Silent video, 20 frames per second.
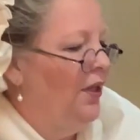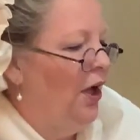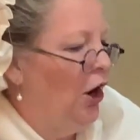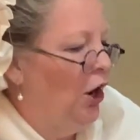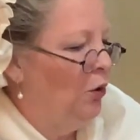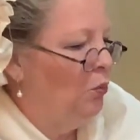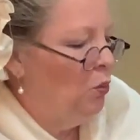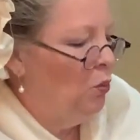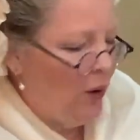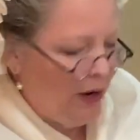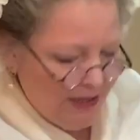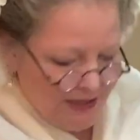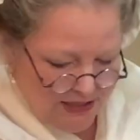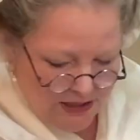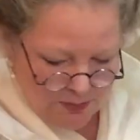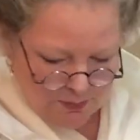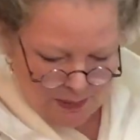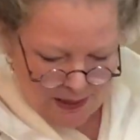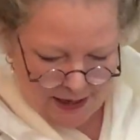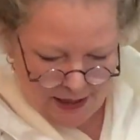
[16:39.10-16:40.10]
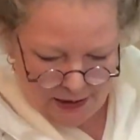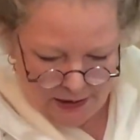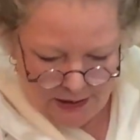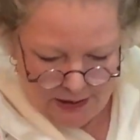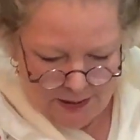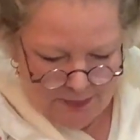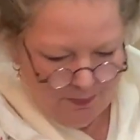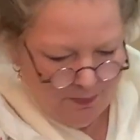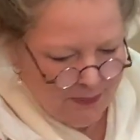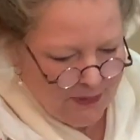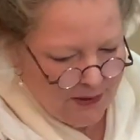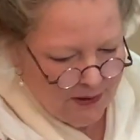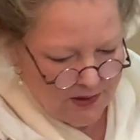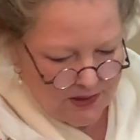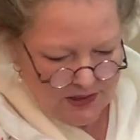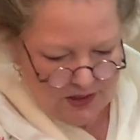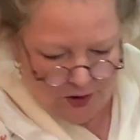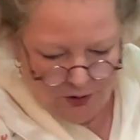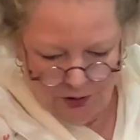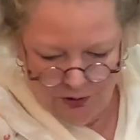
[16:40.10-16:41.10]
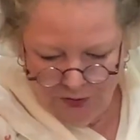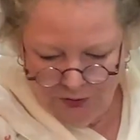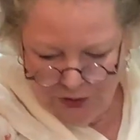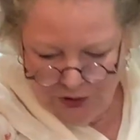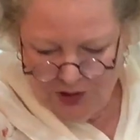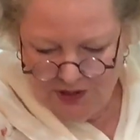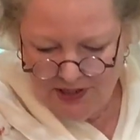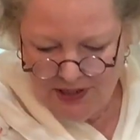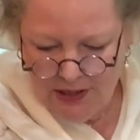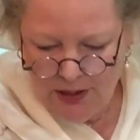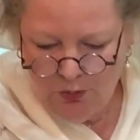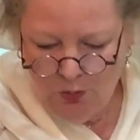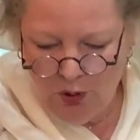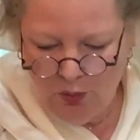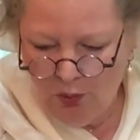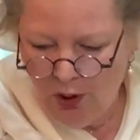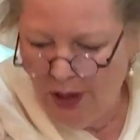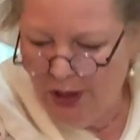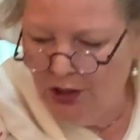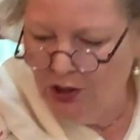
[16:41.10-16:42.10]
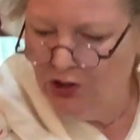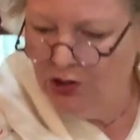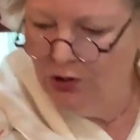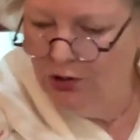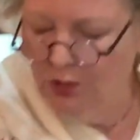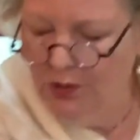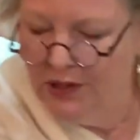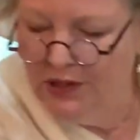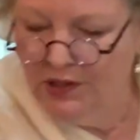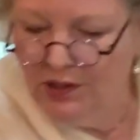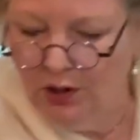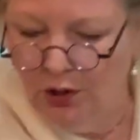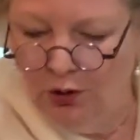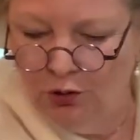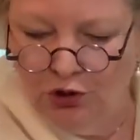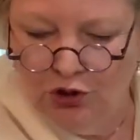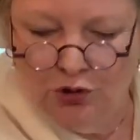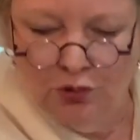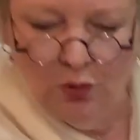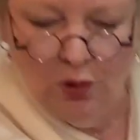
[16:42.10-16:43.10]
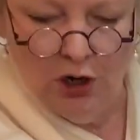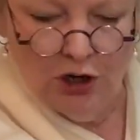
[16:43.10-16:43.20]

our waistband. So the first thing we want to do is go to